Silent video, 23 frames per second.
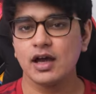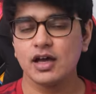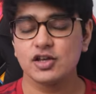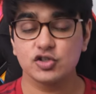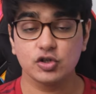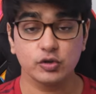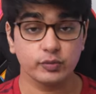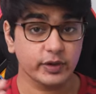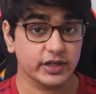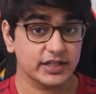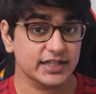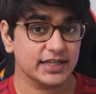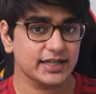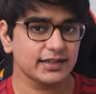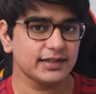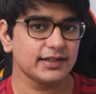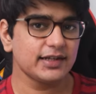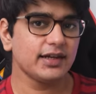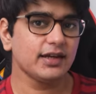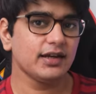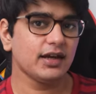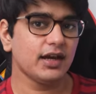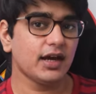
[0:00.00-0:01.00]
So
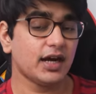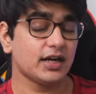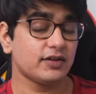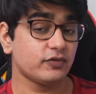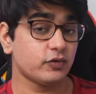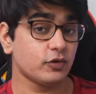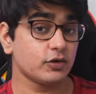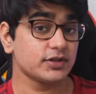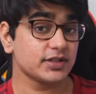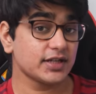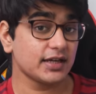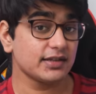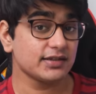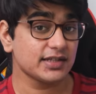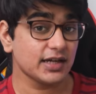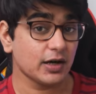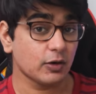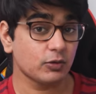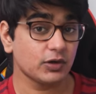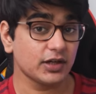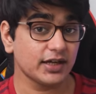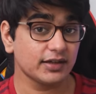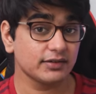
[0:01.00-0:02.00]
basically, headphones can
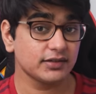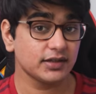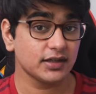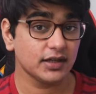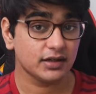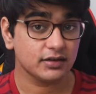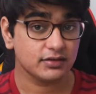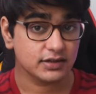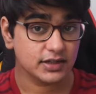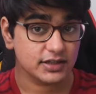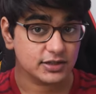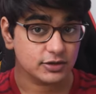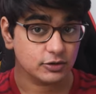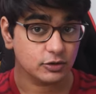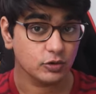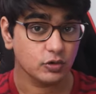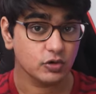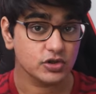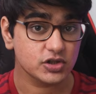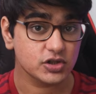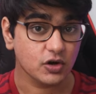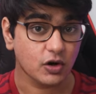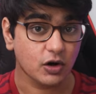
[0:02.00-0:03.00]
sound like they are this
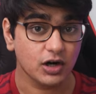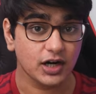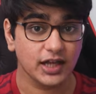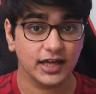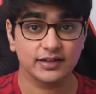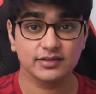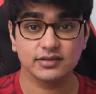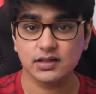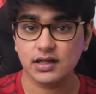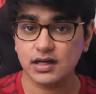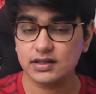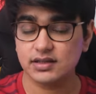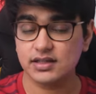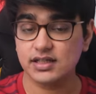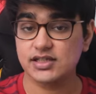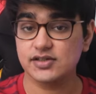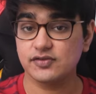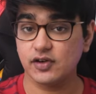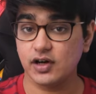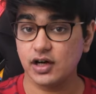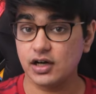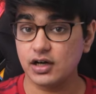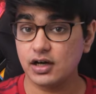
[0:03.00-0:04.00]
close or like they are
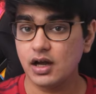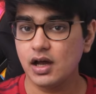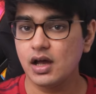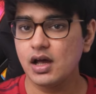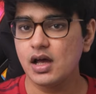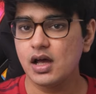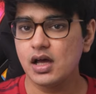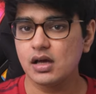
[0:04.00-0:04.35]
this far,